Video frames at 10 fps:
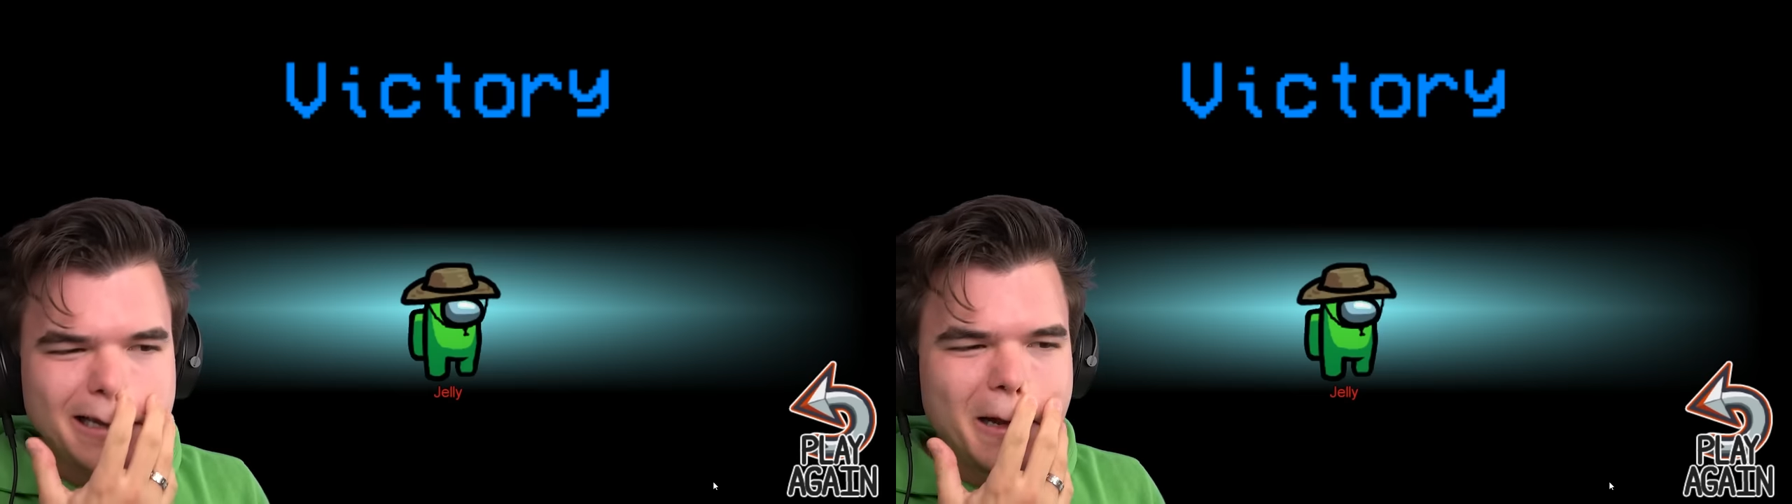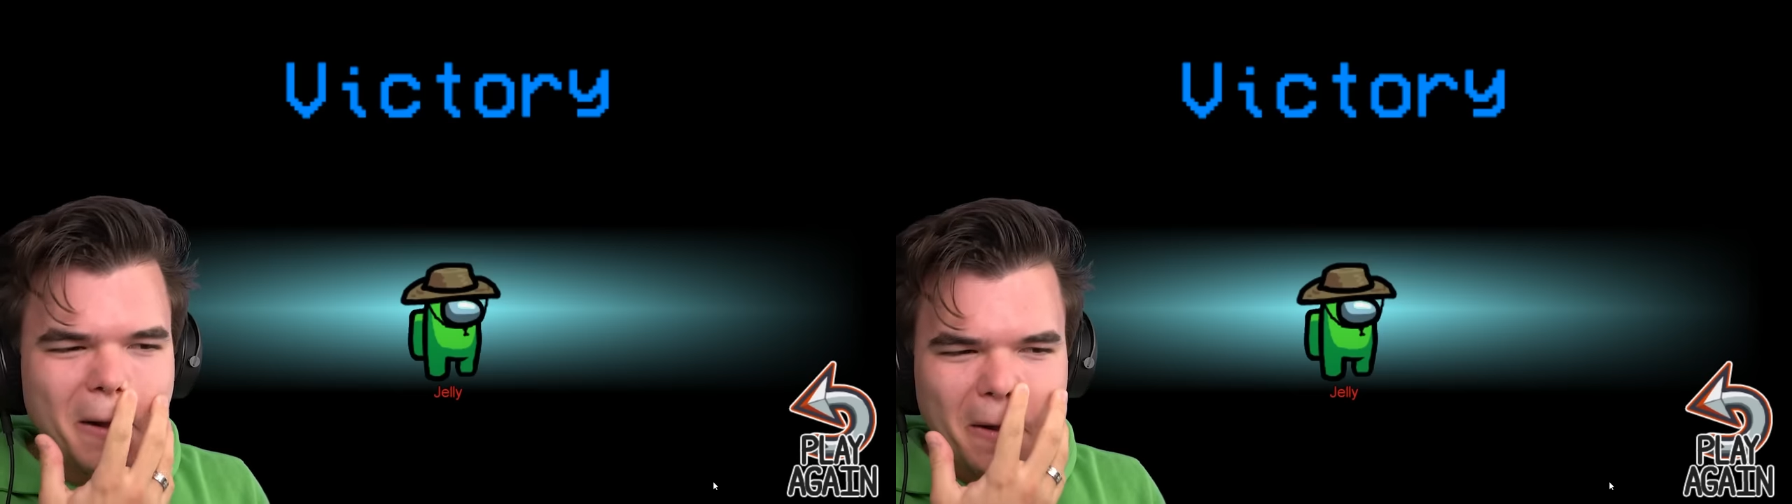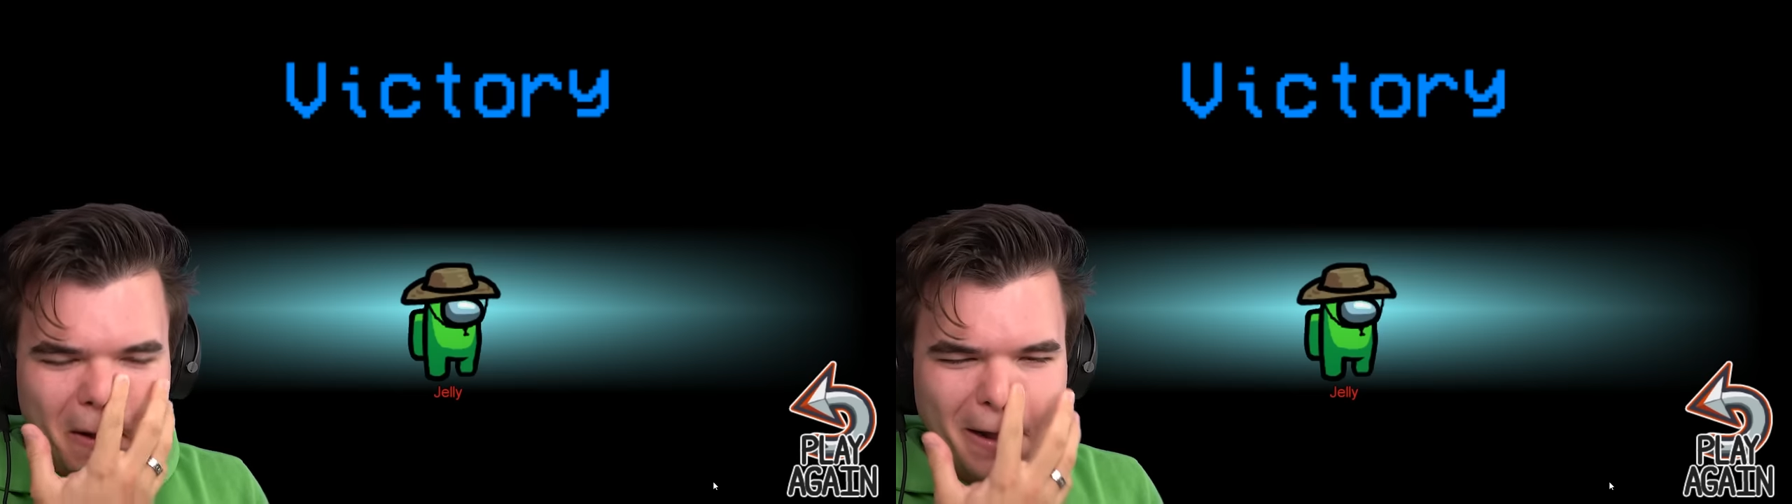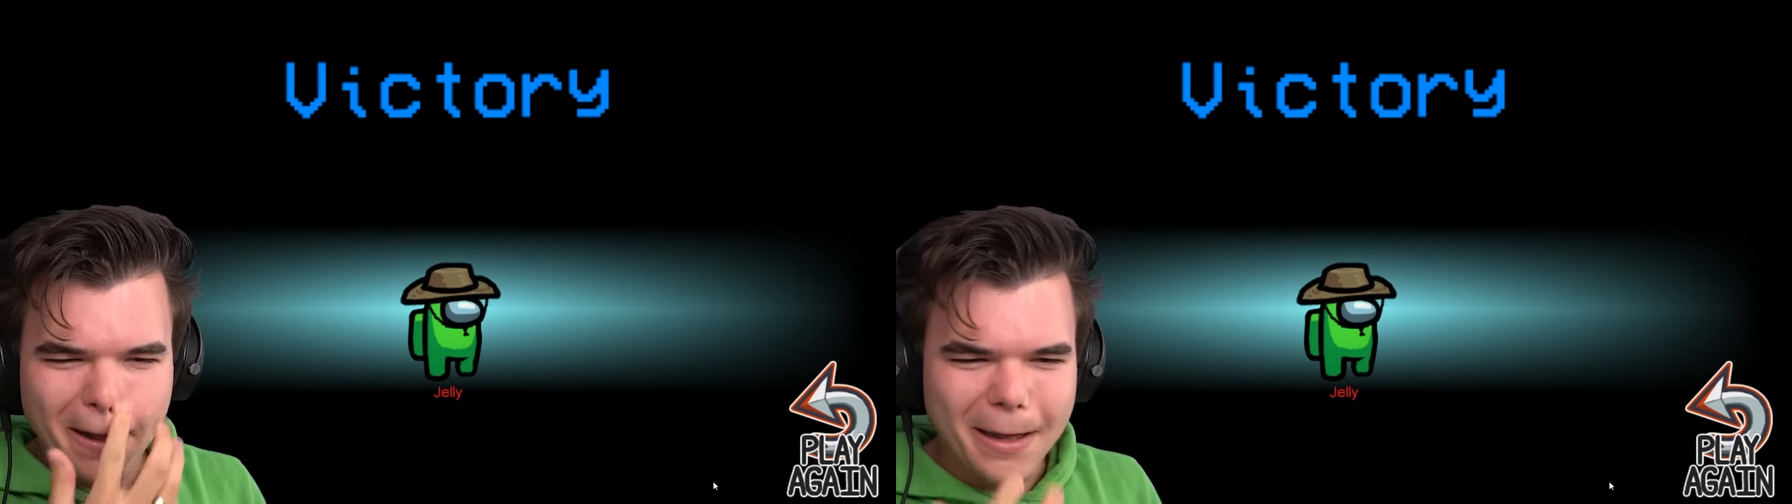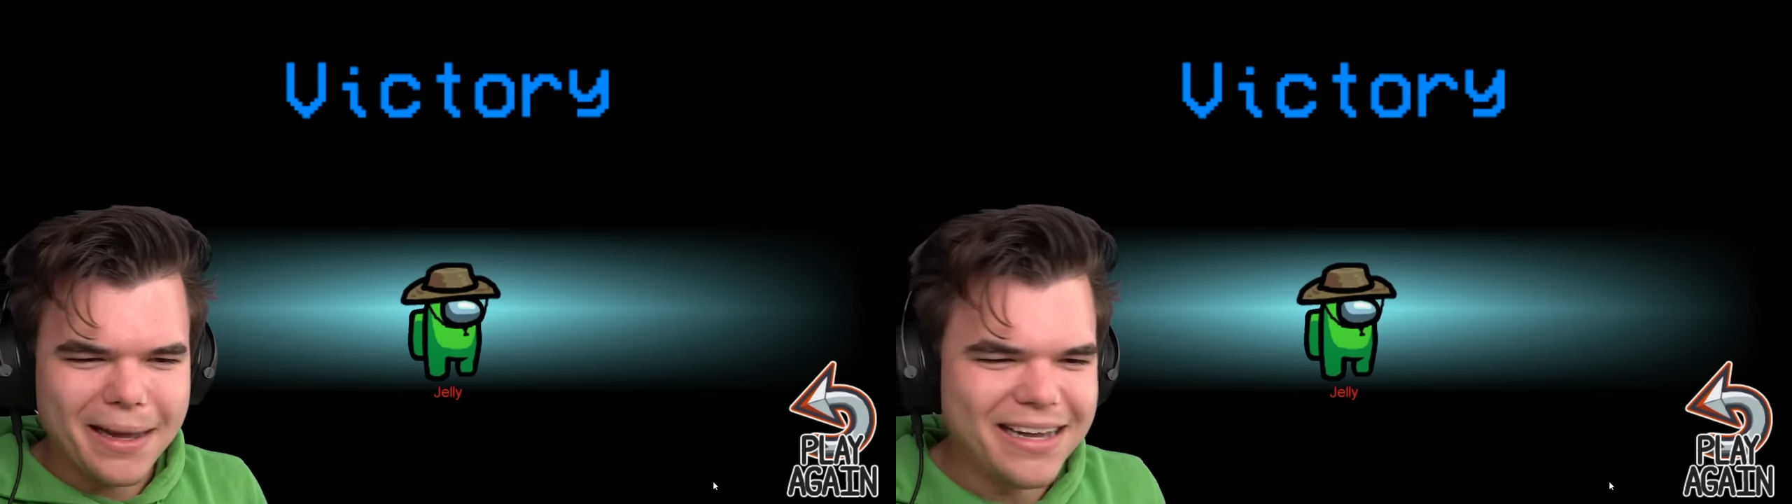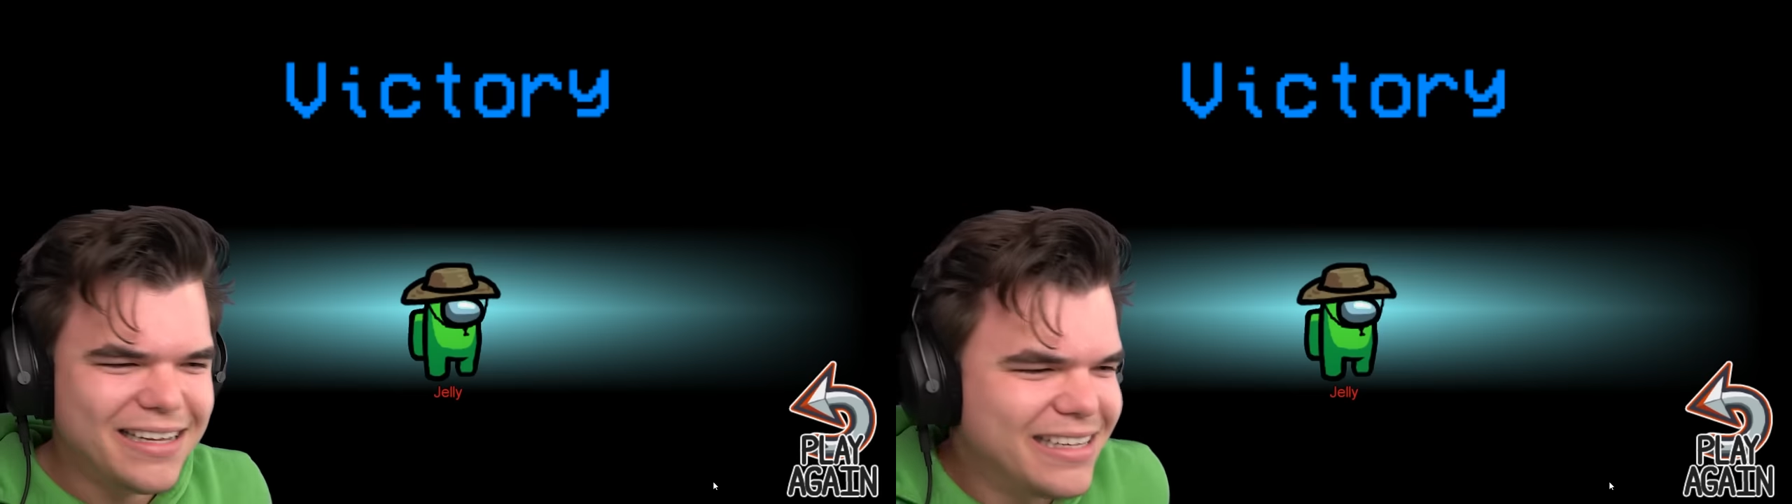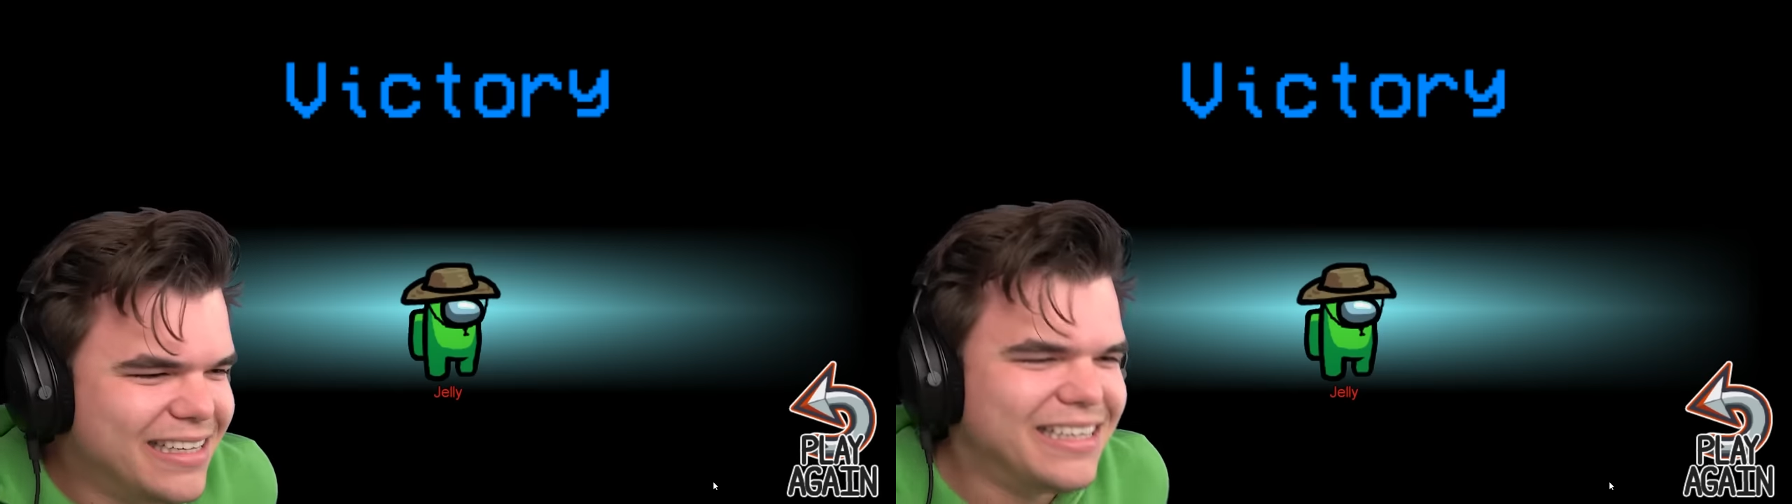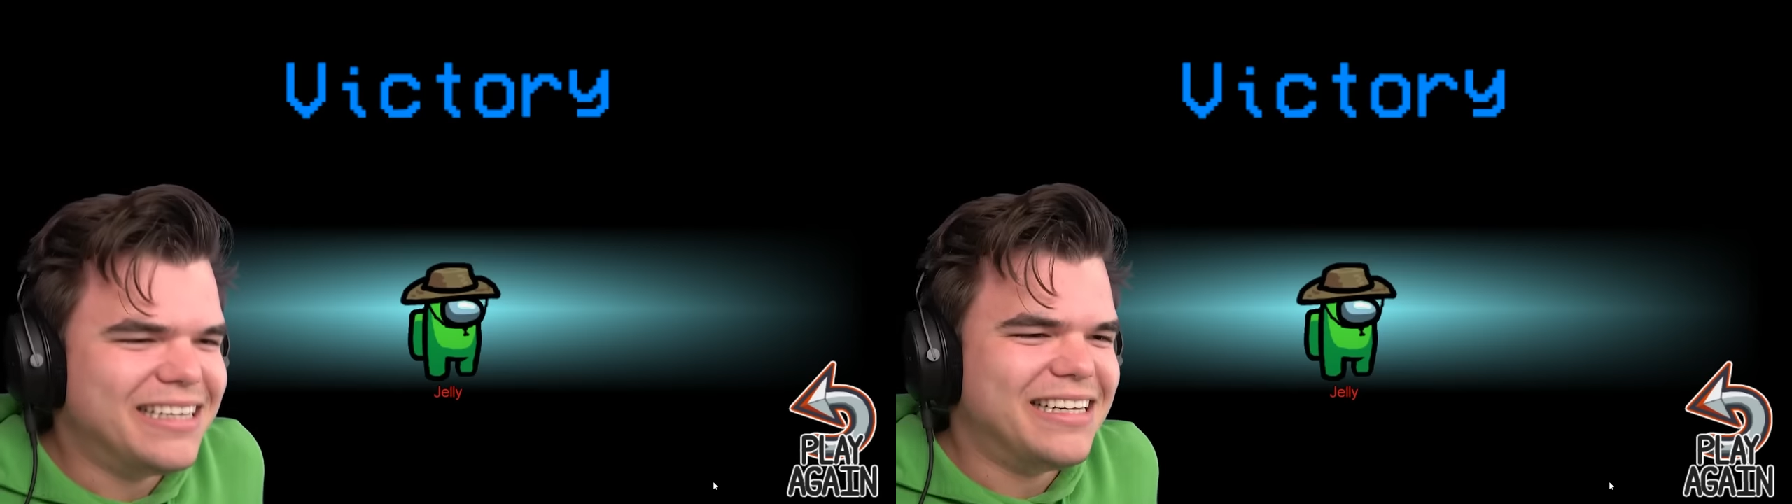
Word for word: were dirty, working together.